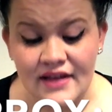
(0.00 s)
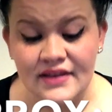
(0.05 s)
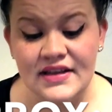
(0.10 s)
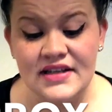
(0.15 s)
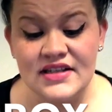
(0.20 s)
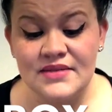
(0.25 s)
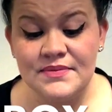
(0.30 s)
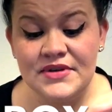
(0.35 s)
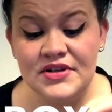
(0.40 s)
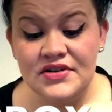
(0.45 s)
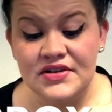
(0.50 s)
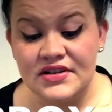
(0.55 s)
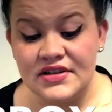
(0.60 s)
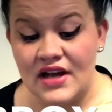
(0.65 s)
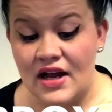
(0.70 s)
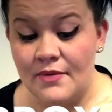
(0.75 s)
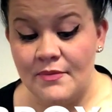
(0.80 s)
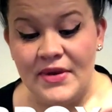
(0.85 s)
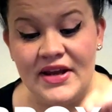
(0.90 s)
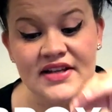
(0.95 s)
This meal is
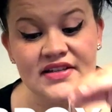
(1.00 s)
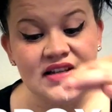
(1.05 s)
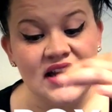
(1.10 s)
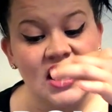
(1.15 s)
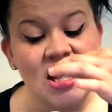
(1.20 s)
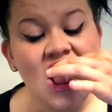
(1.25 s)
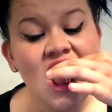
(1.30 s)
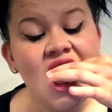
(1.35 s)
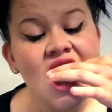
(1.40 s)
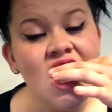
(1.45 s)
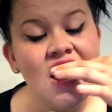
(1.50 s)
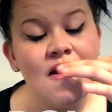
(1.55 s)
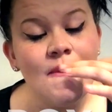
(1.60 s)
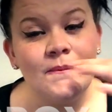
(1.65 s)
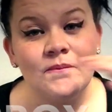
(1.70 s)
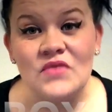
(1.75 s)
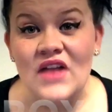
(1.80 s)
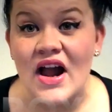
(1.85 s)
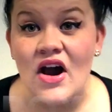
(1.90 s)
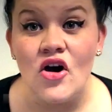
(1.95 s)
amazing.
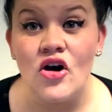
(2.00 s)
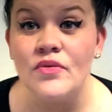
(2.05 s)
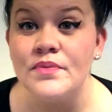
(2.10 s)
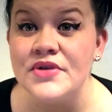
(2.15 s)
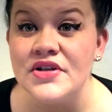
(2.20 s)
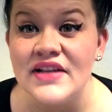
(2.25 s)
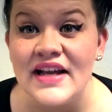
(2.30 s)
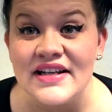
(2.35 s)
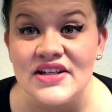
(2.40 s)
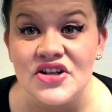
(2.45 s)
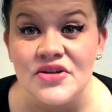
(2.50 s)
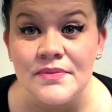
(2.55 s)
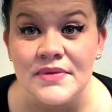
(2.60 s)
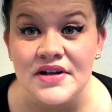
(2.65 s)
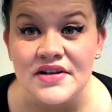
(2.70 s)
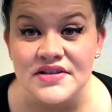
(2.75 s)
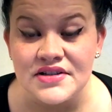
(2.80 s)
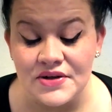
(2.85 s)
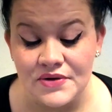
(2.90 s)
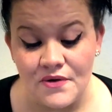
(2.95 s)
I hope you like your
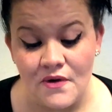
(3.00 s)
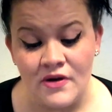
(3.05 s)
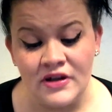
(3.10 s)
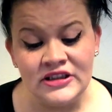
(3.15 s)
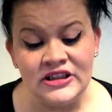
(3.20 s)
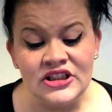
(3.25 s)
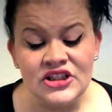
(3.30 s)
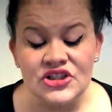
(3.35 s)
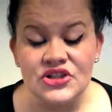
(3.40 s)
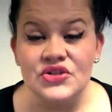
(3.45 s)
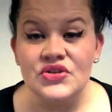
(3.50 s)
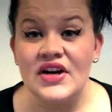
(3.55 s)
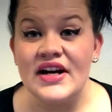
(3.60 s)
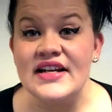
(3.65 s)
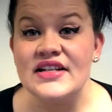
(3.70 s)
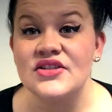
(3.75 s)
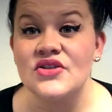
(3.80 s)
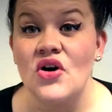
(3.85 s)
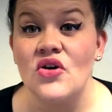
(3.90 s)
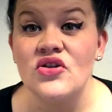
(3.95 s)
meal too. So you
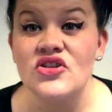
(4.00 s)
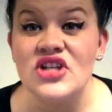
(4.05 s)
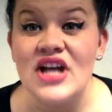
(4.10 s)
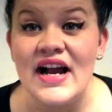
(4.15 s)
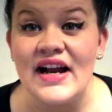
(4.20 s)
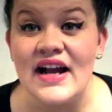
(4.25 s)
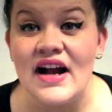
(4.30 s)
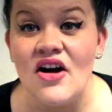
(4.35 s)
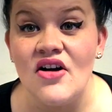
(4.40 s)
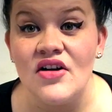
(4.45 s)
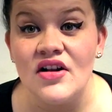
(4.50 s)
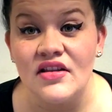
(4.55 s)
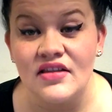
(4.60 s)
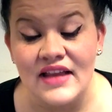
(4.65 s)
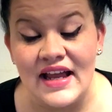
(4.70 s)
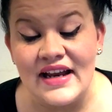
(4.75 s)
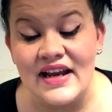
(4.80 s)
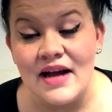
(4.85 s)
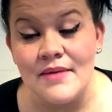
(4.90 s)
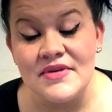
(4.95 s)
guys go check out,
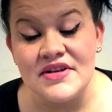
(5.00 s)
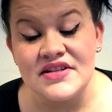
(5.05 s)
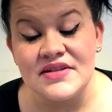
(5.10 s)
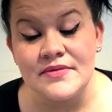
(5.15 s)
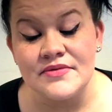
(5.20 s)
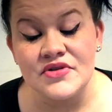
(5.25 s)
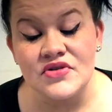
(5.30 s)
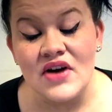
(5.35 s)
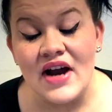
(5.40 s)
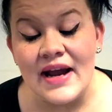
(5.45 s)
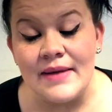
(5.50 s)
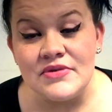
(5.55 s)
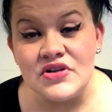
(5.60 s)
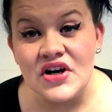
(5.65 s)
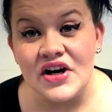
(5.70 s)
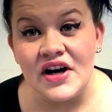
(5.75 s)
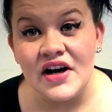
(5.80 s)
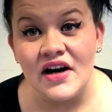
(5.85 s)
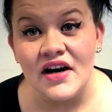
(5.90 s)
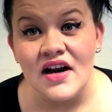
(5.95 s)
like, comment, subscribe to
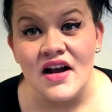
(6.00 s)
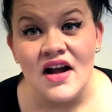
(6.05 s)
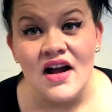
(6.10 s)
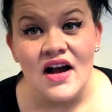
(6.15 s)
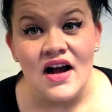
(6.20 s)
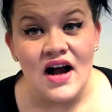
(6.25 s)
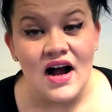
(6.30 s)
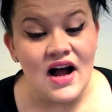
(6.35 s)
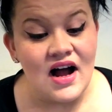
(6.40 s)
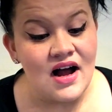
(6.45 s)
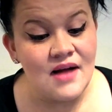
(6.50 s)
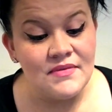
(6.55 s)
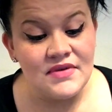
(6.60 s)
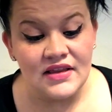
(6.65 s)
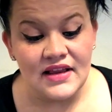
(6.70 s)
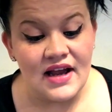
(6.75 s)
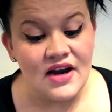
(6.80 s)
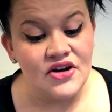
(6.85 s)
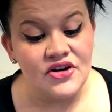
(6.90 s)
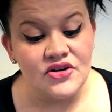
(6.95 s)
her, and
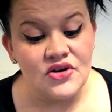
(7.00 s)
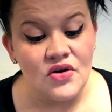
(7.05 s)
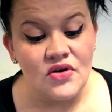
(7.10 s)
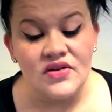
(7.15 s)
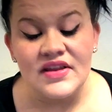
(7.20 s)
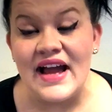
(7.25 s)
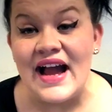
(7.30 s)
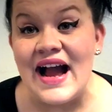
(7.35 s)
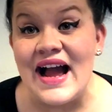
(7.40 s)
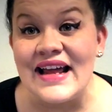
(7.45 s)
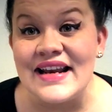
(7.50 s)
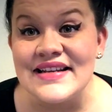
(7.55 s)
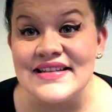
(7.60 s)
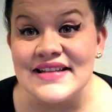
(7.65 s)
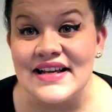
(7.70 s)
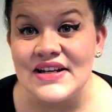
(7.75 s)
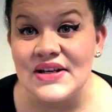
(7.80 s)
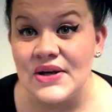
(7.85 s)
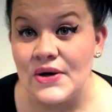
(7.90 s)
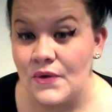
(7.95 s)
let her know that Anna
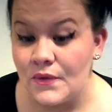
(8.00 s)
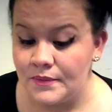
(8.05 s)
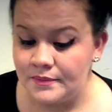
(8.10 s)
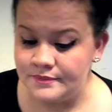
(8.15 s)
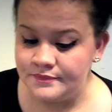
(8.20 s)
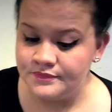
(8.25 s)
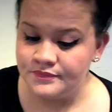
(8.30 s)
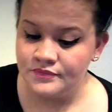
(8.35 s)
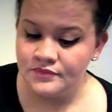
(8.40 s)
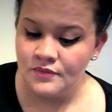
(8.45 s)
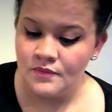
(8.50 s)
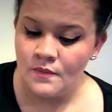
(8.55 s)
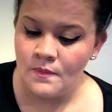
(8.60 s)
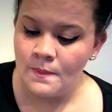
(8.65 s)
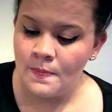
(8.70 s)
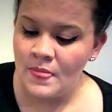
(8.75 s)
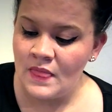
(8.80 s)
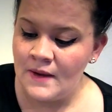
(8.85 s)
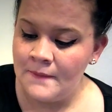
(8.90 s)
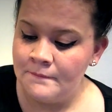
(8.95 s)
sent you.
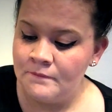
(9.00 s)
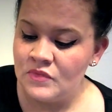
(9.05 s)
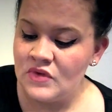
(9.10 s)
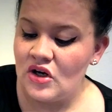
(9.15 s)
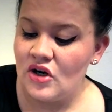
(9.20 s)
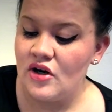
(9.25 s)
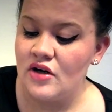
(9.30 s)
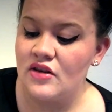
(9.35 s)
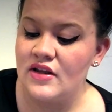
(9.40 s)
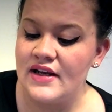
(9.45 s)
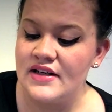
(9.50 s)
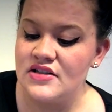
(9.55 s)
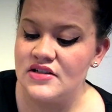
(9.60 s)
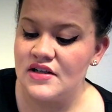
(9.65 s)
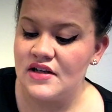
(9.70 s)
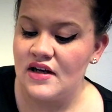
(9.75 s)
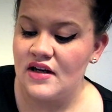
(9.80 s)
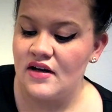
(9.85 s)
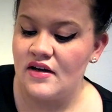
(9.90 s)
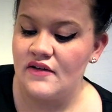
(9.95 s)
Her link
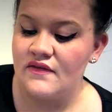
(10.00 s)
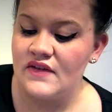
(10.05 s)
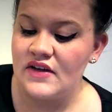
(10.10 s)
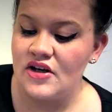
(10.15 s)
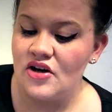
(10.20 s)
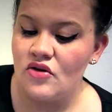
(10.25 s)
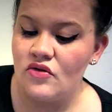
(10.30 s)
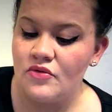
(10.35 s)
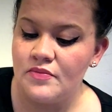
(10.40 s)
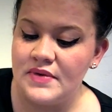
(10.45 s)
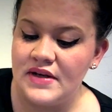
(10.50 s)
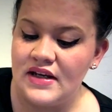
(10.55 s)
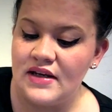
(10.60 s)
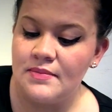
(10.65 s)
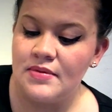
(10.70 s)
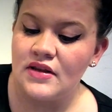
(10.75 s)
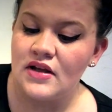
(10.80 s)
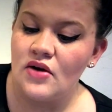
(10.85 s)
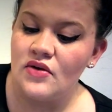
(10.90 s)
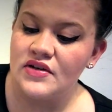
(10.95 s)
to her video will be
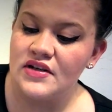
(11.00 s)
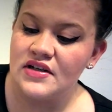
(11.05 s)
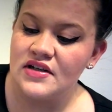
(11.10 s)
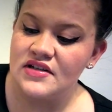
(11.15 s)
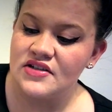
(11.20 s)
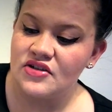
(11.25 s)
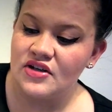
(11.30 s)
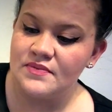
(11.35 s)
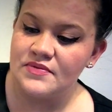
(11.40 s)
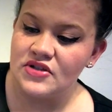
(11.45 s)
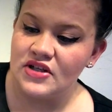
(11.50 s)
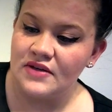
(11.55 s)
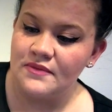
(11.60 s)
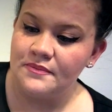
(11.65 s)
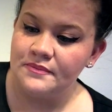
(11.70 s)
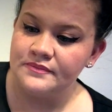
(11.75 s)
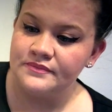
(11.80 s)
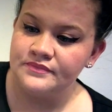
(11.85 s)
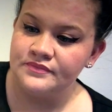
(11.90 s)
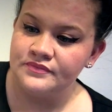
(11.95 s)
below in the description.